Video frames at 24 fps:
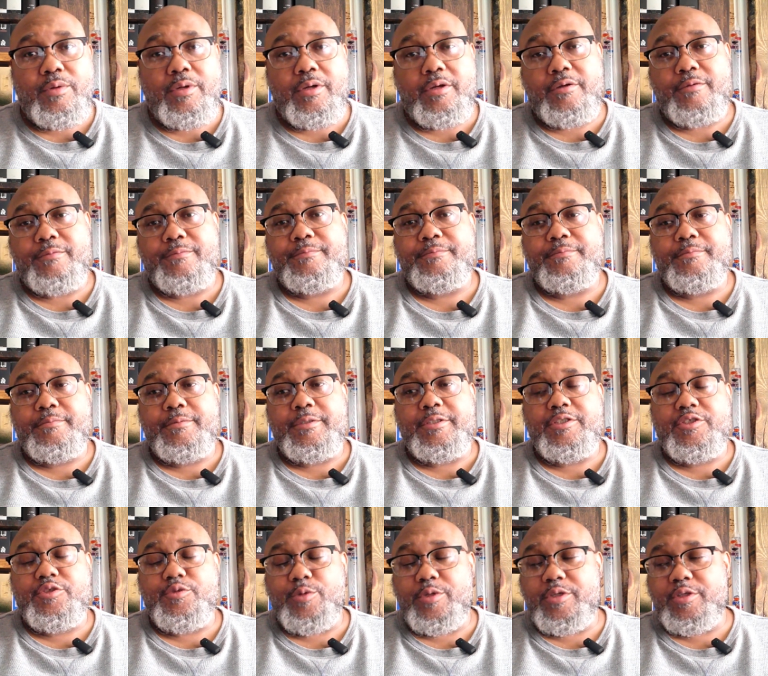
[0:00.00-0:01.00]
Well,
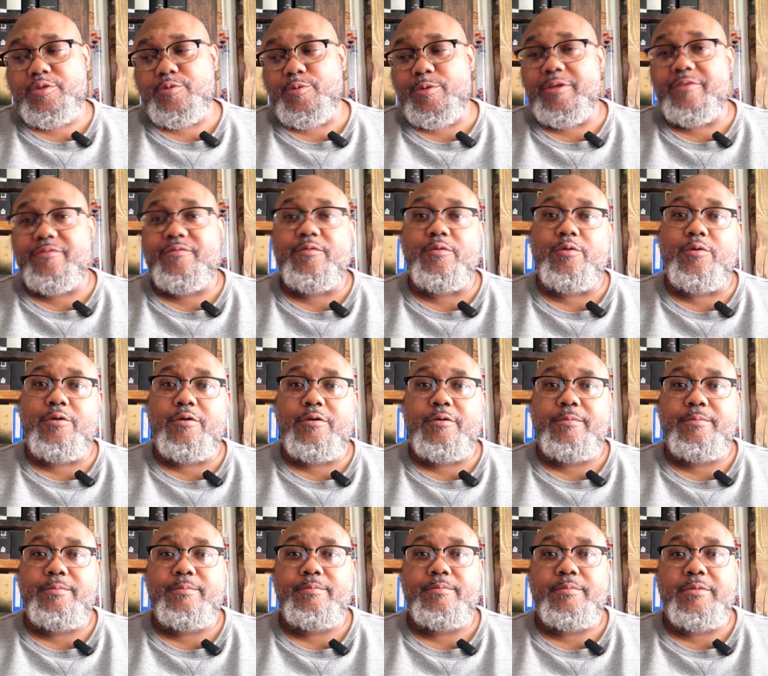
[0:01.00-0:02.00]

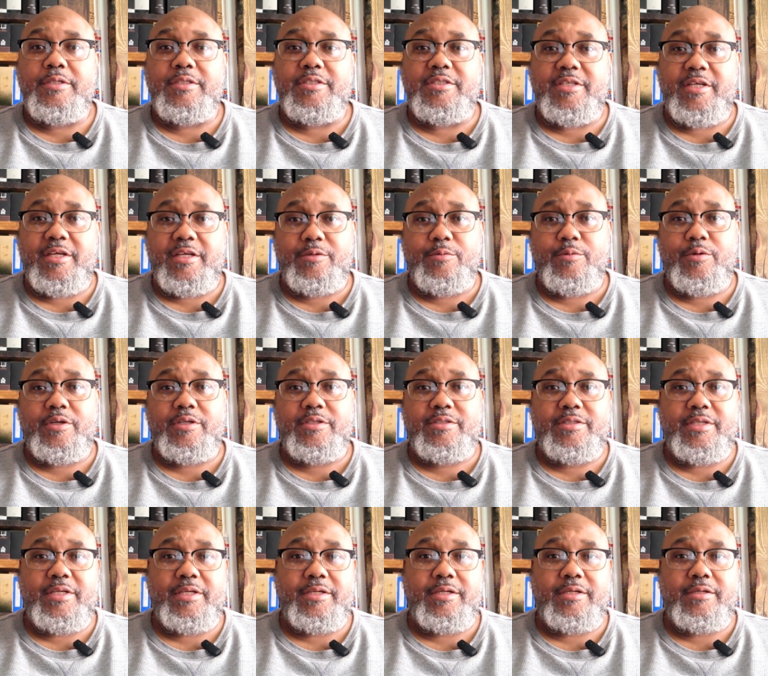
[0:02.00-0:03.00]
2024, January
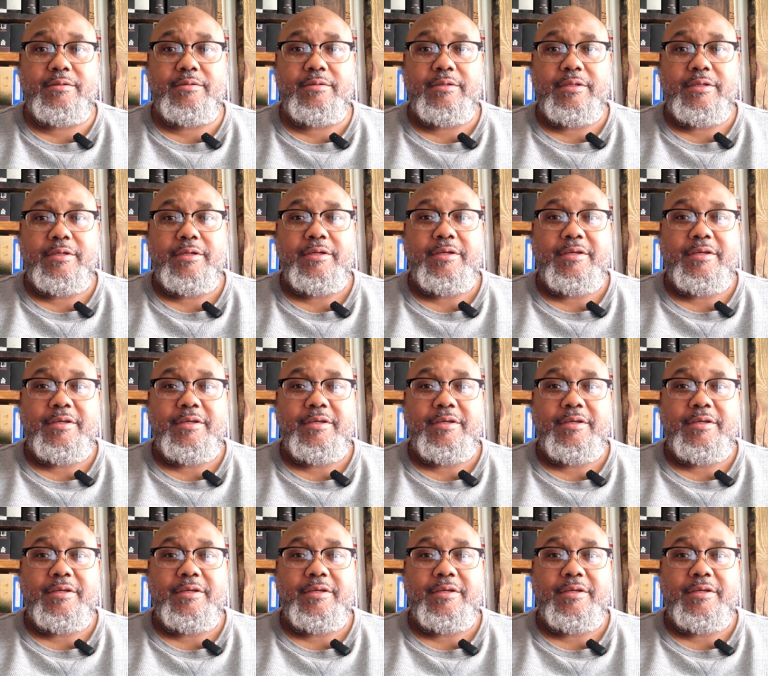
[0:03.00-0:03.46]
the 2nd,